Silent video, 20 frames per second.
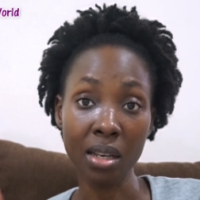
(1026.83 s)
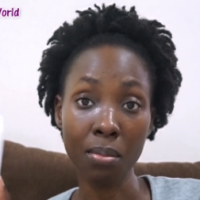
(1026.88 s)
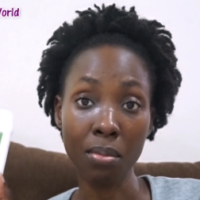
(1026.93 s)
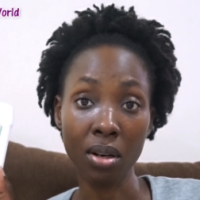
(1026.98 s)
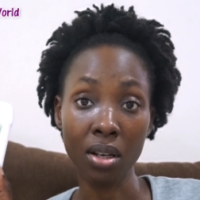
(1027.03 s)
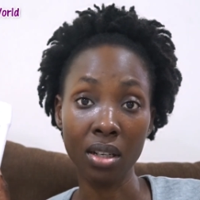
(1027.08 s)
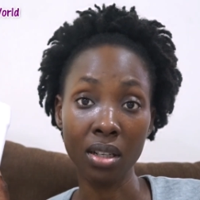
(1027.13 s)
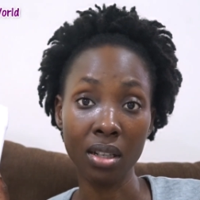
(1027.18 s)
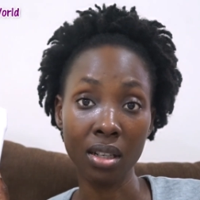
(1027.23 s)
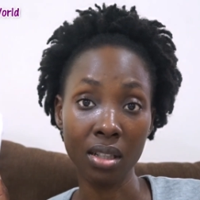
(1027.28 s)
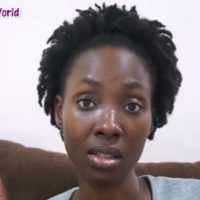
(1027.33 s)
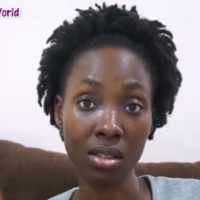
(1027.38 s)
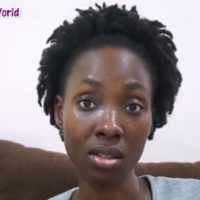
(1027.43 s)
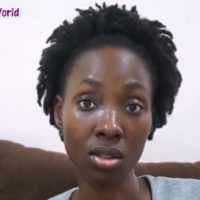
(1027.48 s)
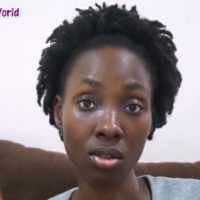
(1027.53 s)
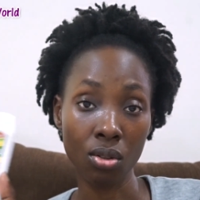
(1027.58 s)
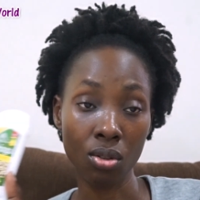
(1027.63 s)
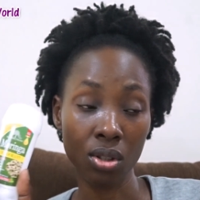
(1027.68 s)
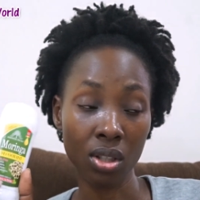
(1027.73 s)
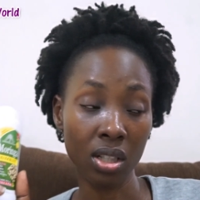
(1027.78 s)
everybody needs to
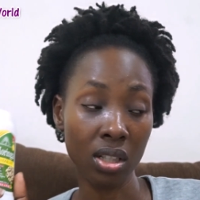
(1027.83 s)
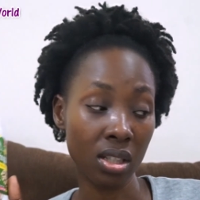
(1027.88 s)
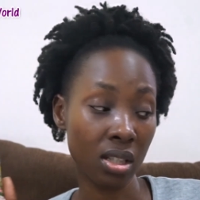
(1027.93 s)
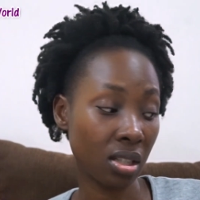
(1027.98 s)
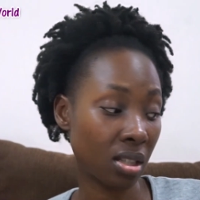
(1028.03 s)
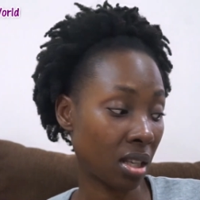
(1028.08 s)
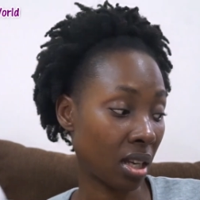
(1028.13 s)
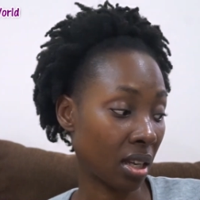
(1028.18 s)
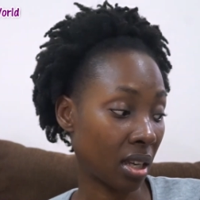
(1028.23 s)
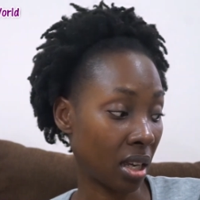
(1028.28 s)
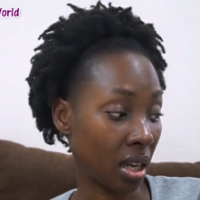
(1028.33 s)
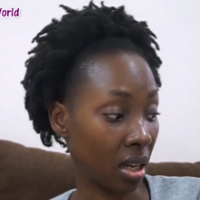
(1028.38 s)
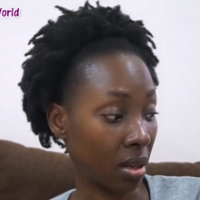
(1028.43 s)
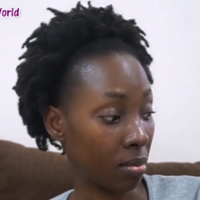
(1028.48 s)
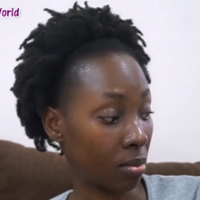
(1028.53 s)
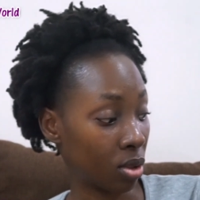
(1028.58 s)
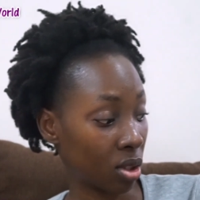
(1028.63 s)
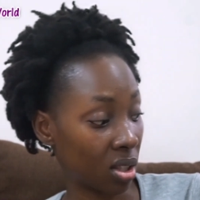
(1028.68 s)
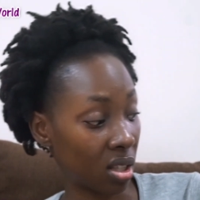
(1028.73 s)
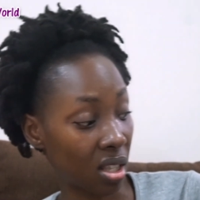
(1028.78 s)
know this is
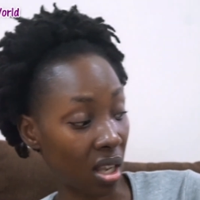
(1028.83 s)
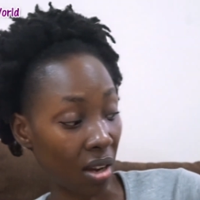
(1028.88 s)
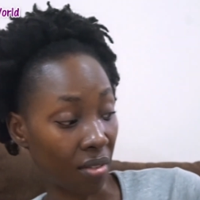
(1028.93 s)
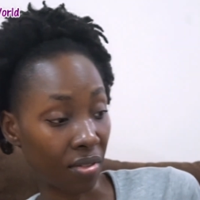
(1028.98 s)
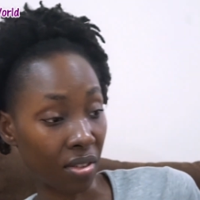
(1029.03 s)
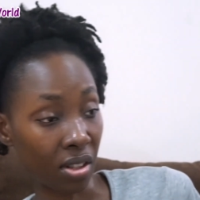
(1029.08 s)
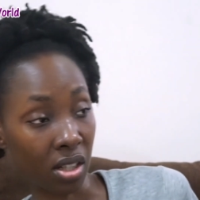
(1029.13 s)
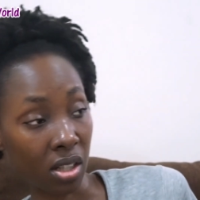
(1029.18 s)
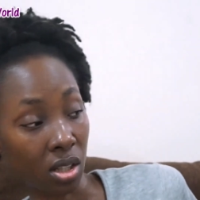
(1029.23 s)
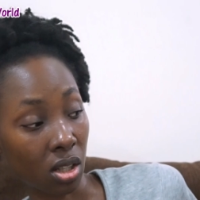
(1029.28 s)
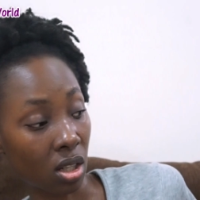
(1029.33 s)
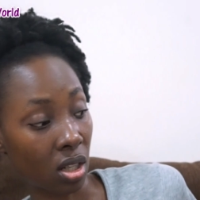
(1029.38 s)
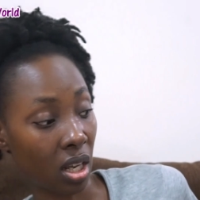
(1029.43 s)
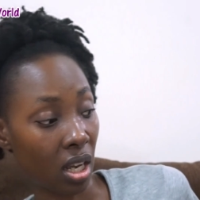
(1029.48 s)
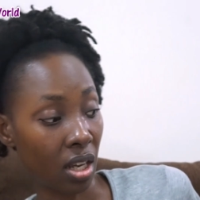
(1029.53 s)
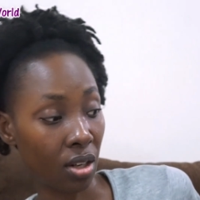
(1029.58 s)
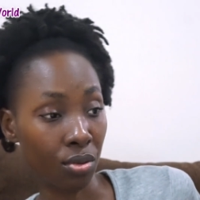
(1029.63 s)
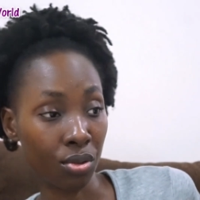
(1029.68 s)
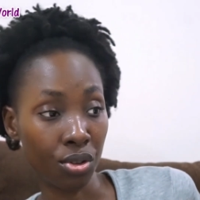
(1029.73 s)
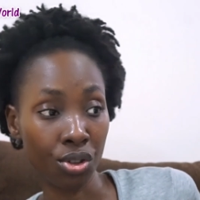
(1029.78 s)
again Mustapha's on
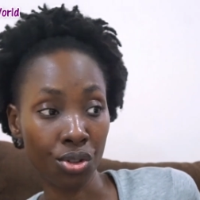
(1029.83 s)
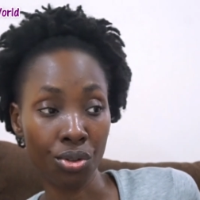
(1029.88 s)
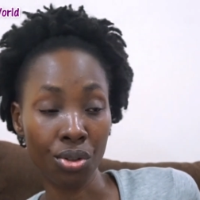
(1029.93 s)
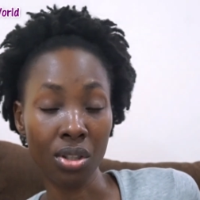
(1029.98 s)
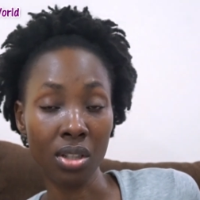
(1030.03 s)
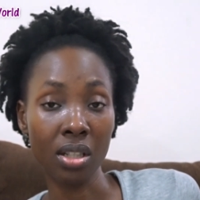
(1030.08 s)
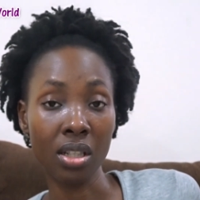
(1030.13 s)
Henry Street.